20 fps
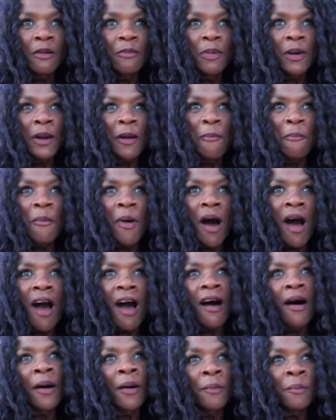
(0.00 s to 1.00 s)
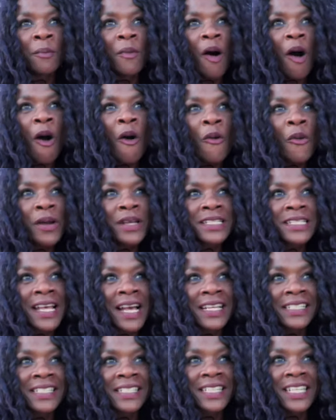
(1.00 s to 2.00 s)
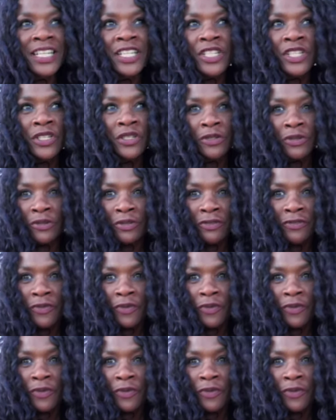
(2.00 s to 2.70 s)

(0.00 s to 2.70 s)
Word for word: But a mom always has tissues